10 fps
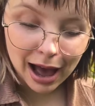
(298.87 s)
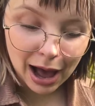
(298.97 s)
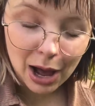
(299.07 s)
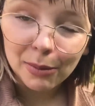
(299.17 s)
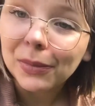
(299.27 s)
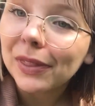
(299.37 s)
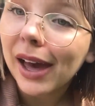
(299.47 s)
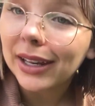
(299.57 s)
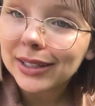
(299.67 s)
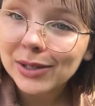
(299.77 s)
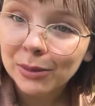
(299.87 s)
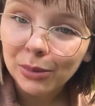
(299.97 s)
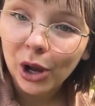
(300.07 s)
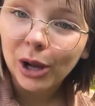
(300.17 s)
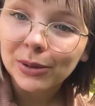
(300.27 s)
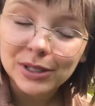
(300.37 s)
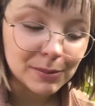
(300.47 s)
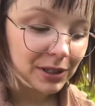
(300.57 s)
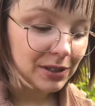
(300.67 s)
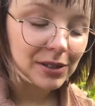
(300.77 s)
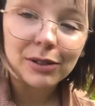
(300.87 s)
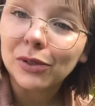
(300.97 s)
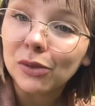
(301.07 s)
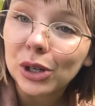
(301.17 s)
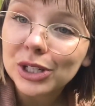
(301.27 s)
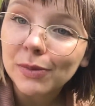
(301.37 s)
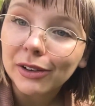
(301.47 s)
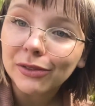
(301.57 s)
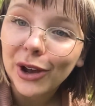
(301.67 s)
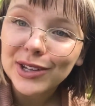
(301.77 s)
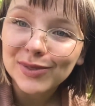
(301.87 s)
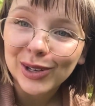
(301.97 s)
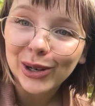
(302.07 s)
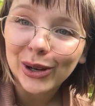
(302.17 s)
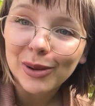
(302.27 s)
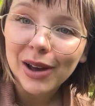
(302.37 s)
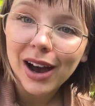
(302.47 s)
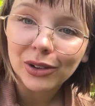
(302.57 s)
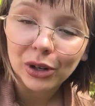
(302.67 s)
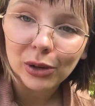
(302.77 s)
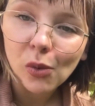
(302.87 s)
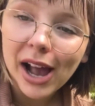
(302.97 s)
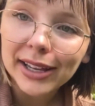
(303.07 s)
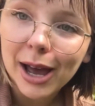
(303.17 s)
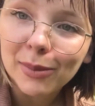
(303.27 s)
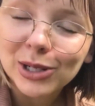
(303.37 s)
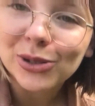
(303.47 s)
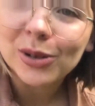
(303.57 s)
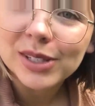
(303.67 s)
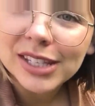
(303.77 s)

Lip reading: but that is on purpose because if you've watched my first video about growing wine cap mushrooms,